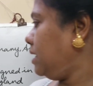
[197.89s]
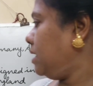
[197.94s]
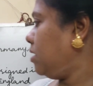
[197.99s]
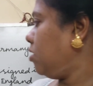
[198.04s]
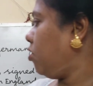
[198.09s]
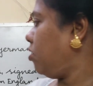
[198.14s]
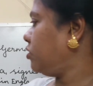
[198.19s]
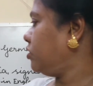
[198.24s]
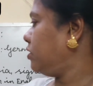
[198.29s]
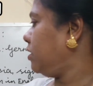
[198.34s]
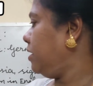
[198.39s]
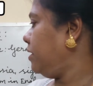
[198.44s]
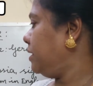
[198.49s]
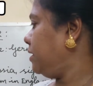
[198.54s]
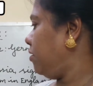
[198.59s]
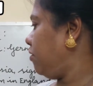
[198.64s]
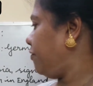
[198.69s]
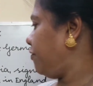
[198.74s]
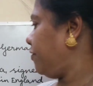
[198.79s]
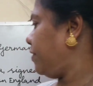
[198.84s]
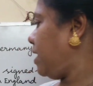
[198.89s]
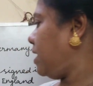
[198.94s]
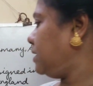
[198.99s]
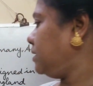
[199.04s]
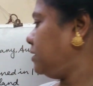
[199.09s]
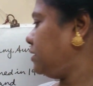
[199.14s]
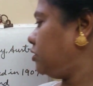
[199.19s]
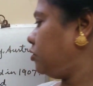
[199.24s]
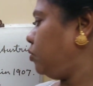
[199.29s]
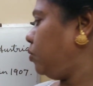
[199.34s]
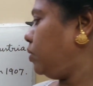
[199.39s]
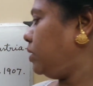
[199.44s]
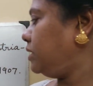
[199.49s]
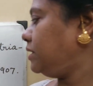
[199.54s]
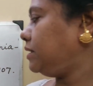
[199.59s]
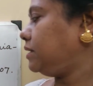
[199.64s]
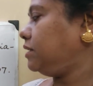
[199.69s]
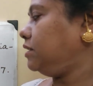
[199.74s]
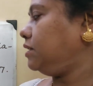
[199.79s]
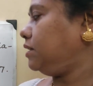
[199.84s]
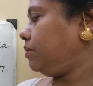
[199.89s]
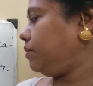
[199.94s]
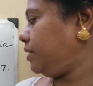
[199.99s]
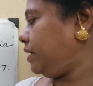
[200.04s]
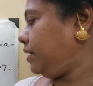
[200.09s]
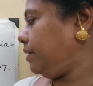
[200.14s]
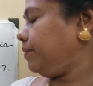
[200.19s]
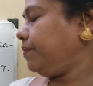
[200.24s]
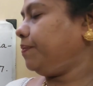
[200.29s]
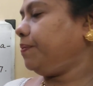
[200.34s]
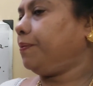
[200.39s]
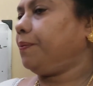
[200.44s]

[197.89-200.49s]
hostility of France towards Germany.